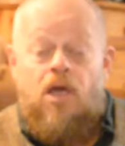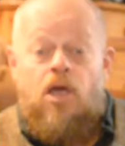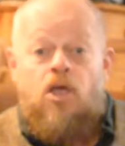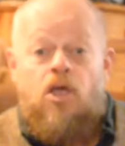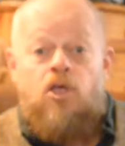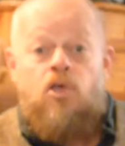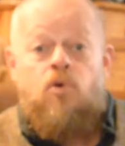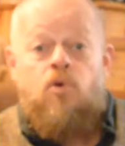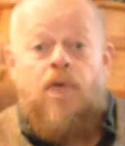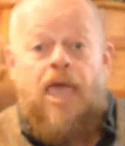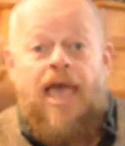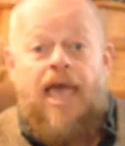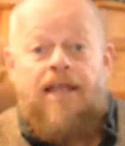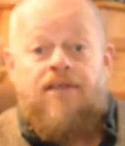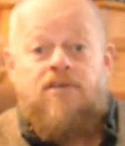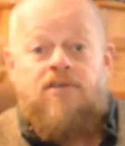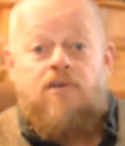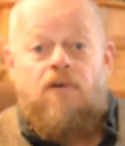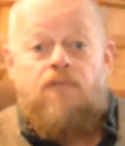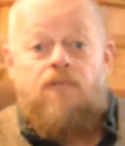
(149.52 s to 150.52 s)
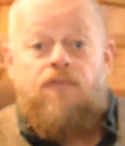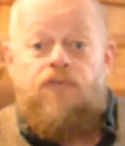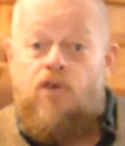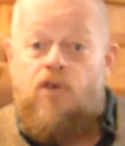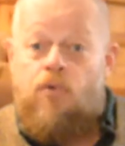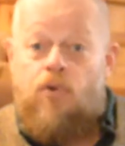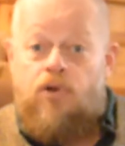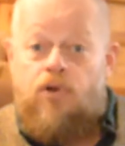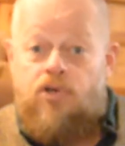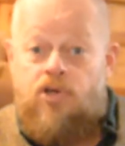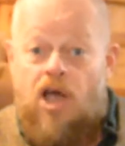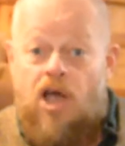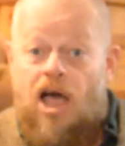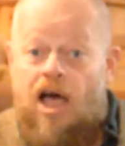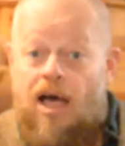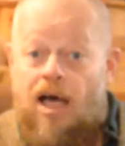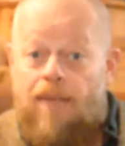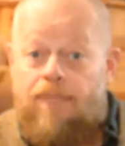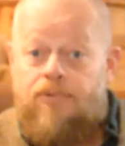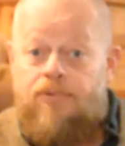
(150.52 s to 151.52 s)
you get fewer
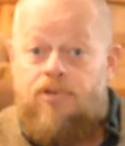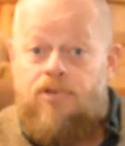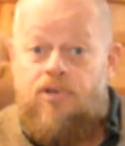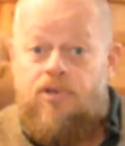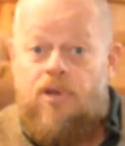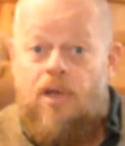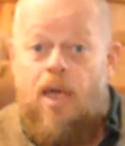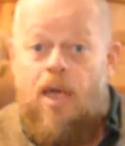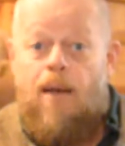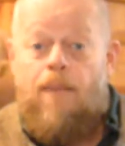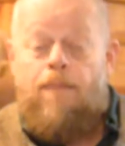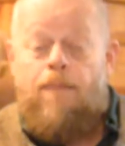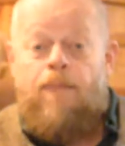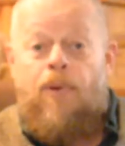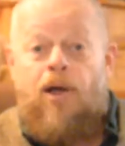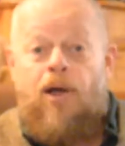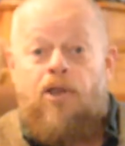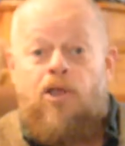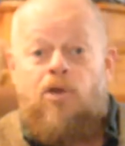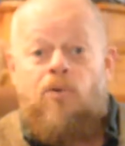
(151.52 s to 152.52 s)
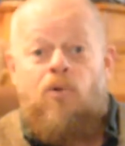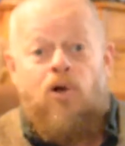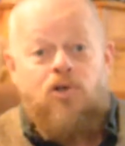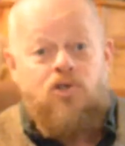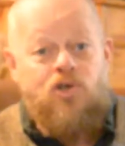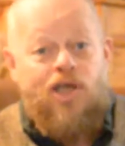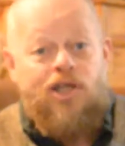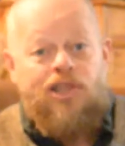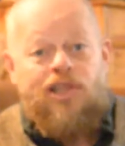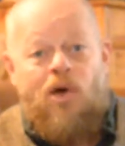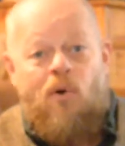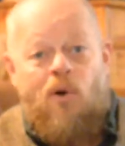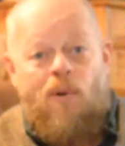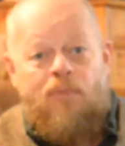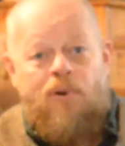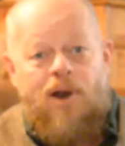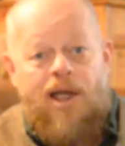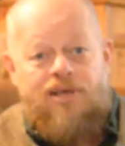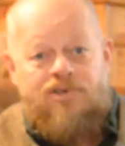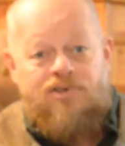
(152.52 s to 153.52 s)
jobs, but you also get lower
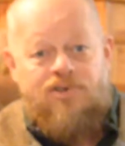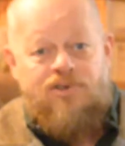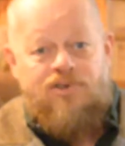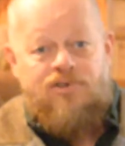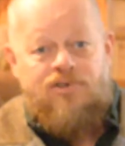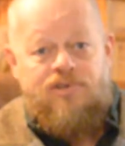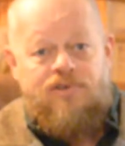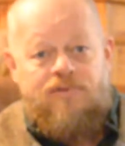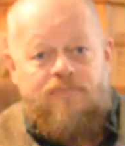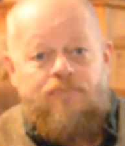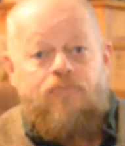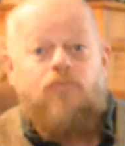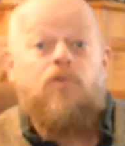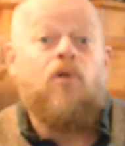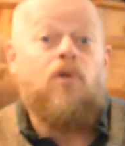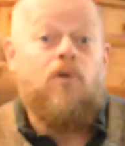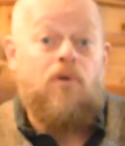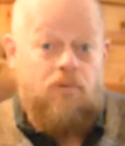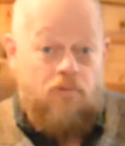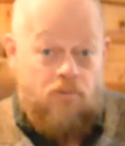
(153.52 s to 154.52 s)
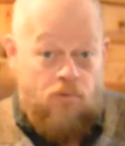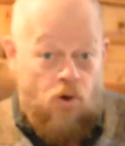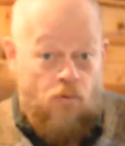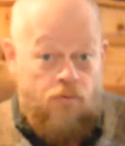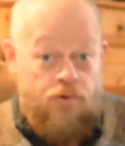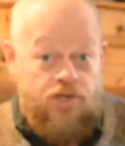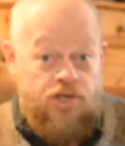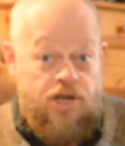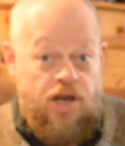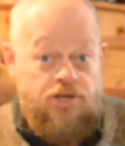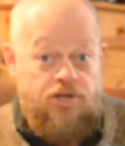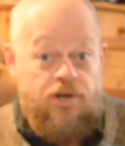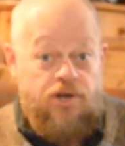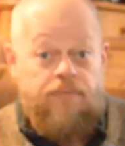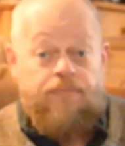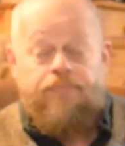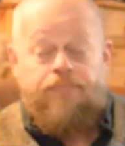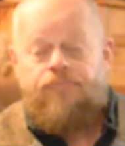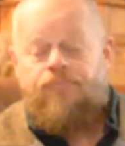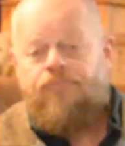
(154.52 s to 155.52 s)
prices. A recession.
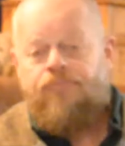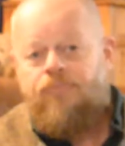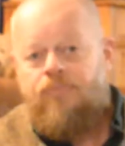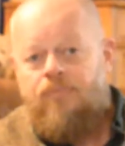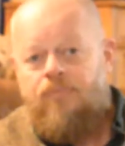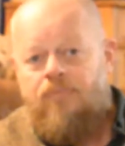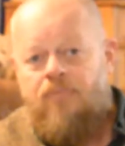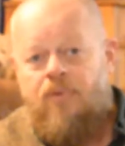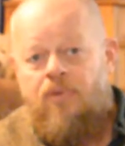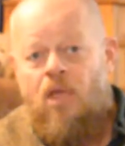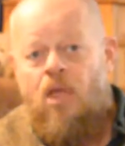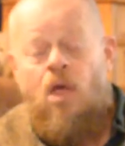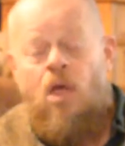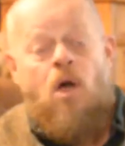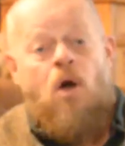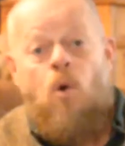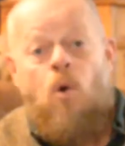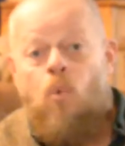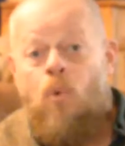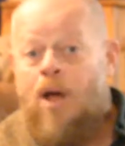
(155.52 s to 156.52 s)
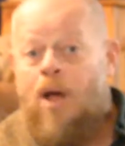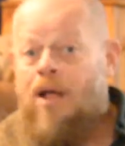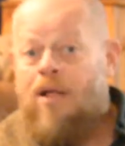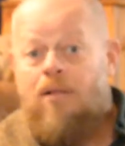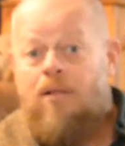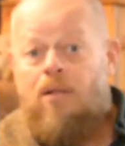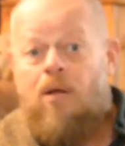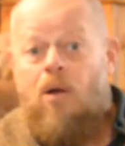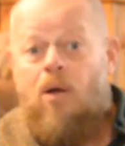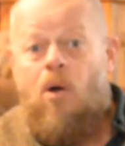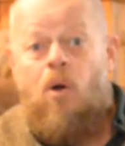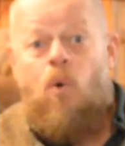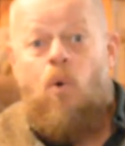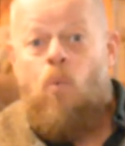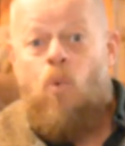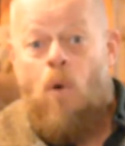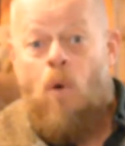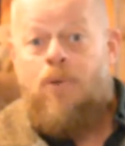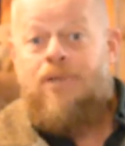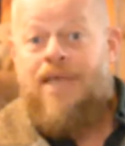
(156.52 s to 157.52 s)
Well,
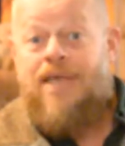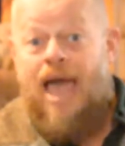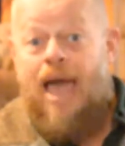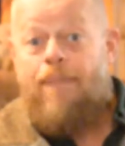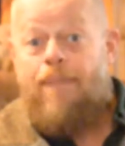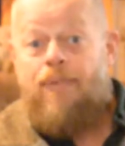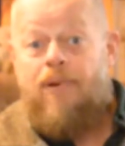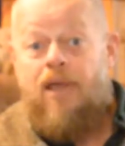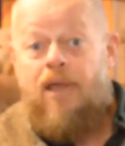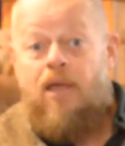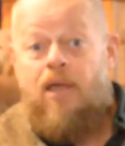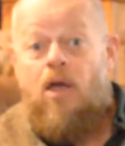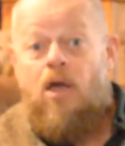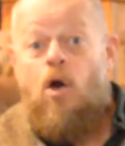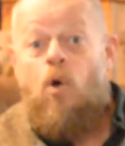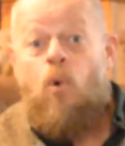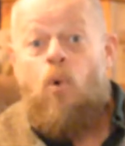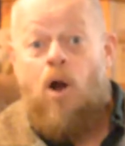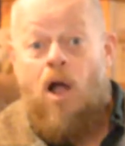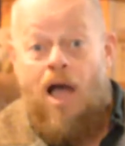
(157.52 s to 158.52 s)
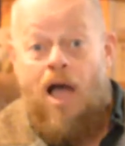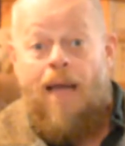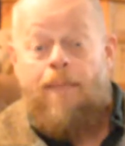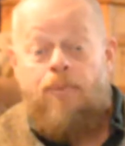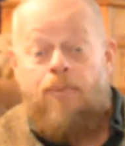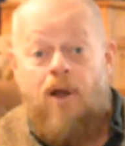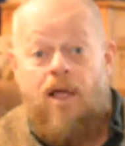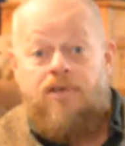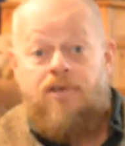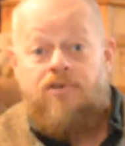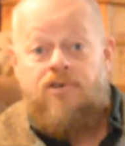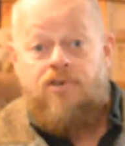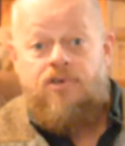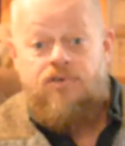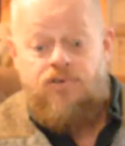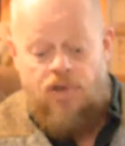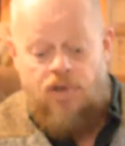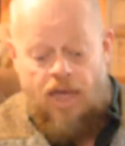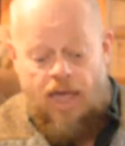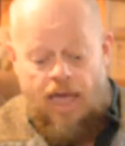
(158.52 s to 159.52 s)
what was happening were high
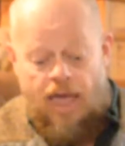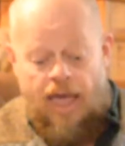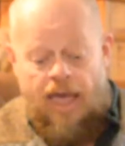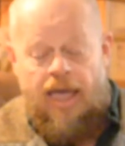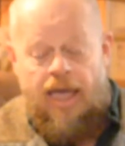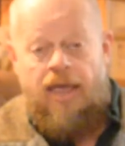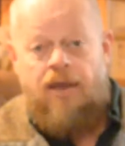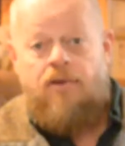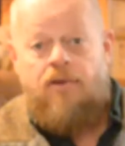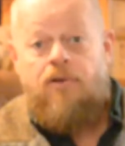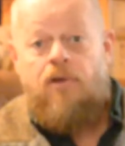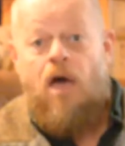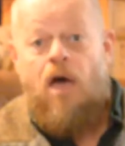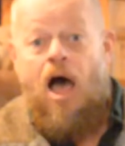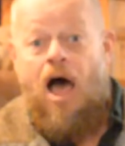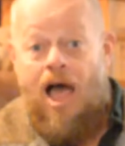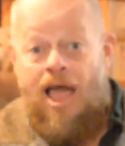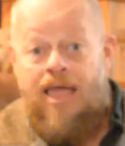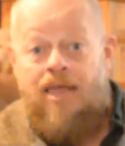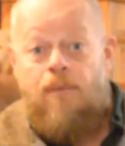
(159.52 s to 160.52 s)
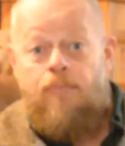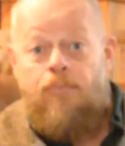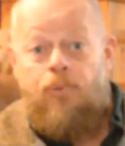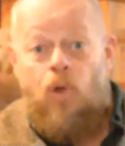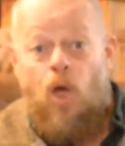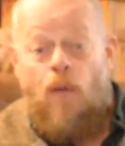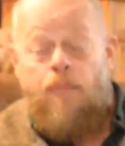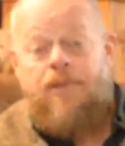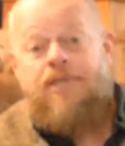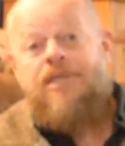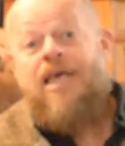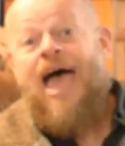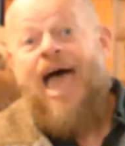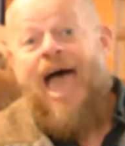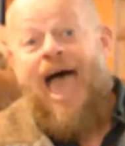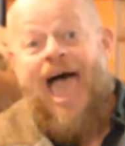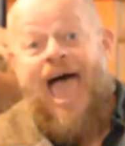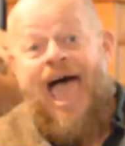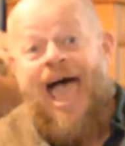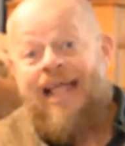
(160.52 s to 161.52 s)
prices and high unemployment
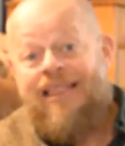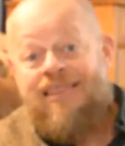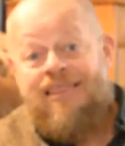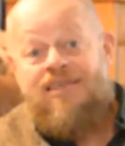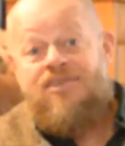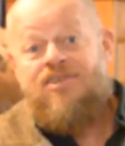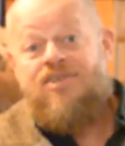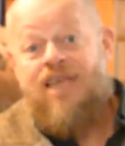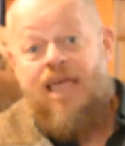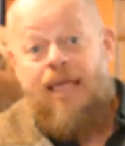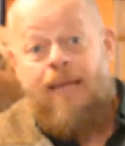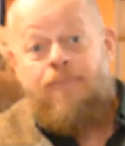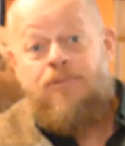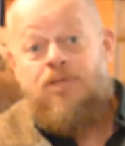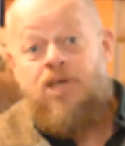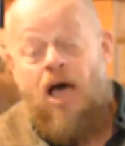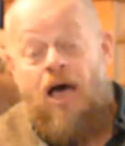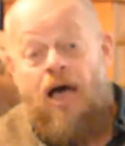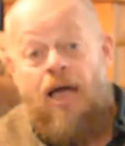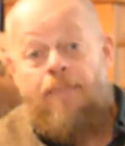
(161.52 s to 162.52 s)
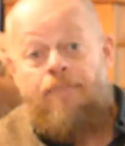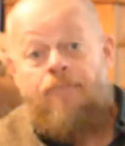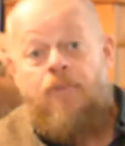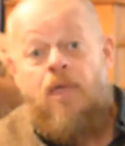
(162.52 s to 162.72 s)
at the same time.